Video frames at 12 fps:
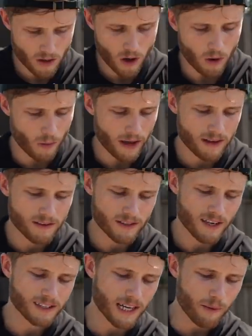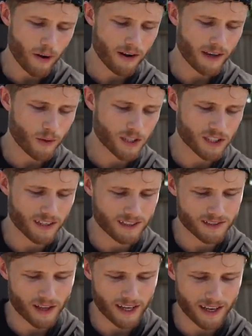Oh, and a second part of that question
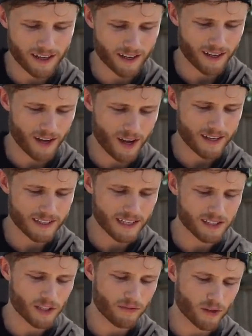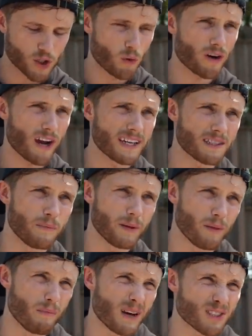is like, is it easier for shorter guys to
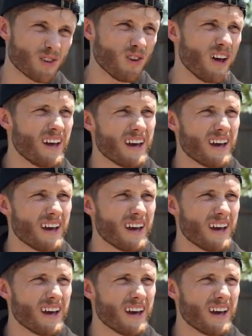build muscle?